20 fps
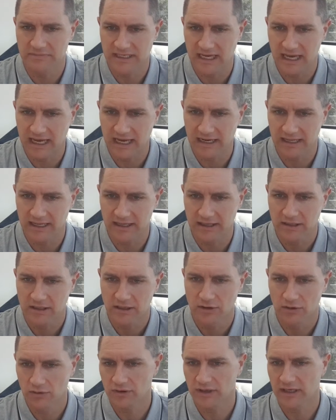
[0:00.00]
data
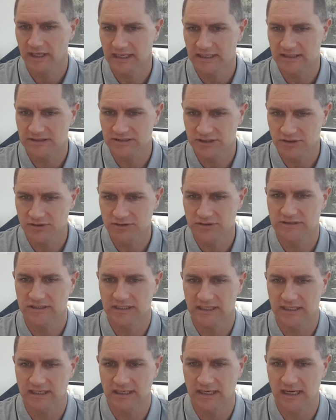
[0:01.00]
looking at its use
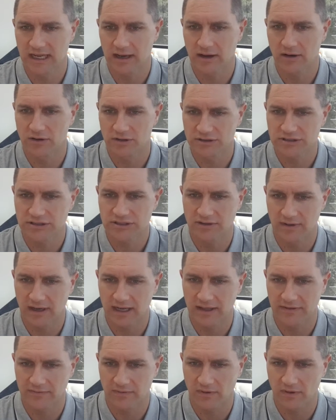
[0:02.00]
in uh,
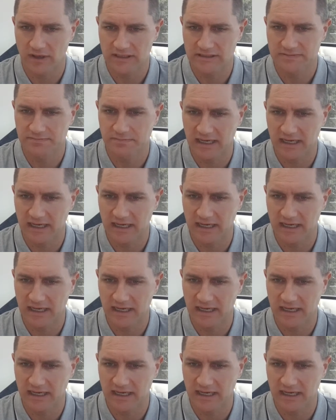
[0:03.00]
osteoarthritis,